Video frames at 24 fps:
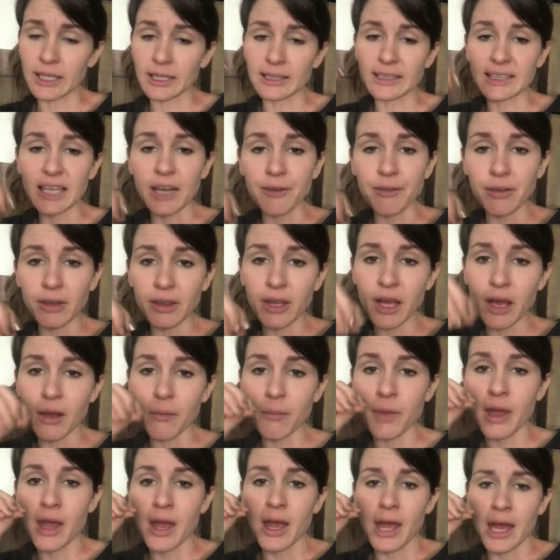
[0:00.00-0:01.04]
and saving
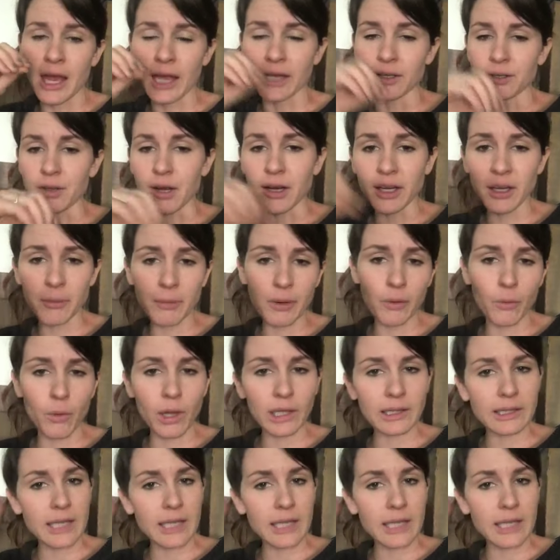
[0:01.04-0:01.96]
them and document what